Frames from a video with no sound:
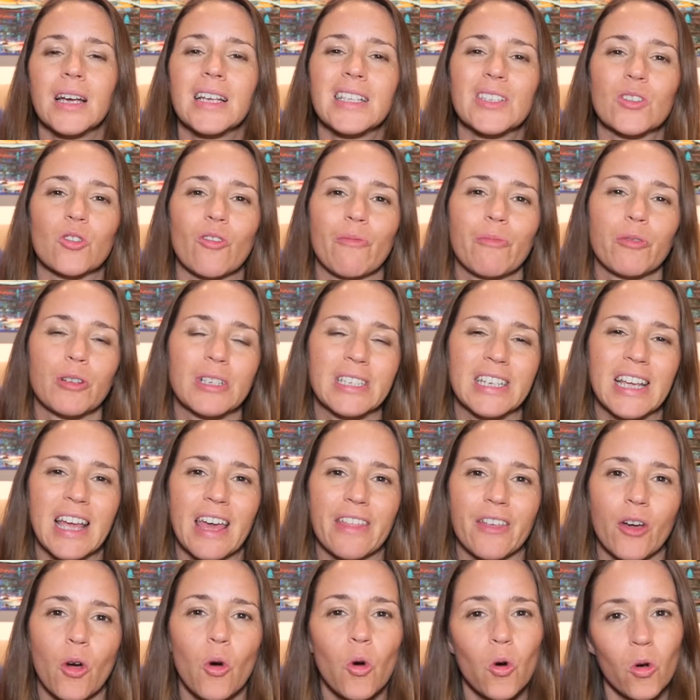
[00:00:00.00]
So I've put
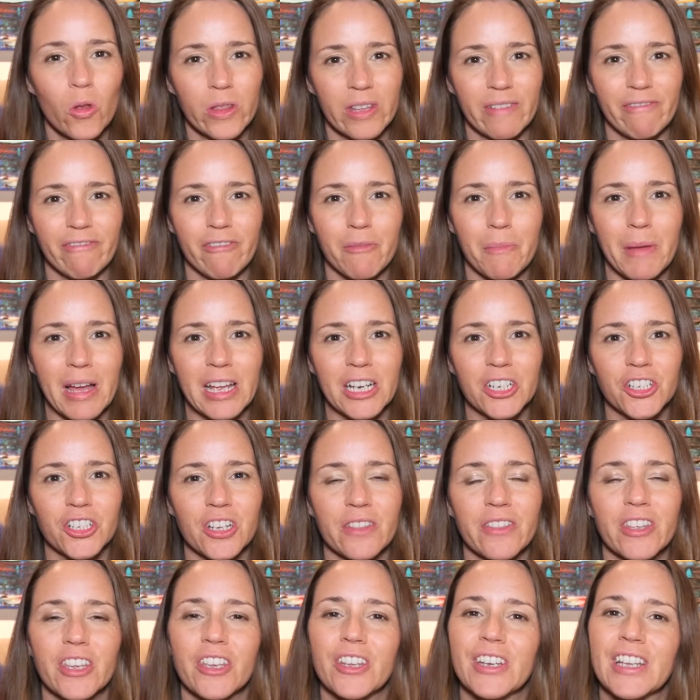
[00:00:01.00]
together all the
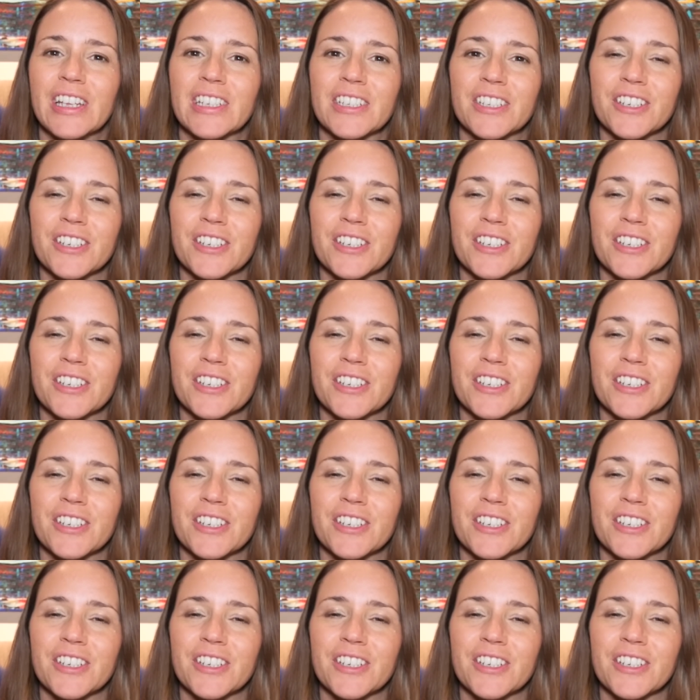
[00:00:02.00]
information that you need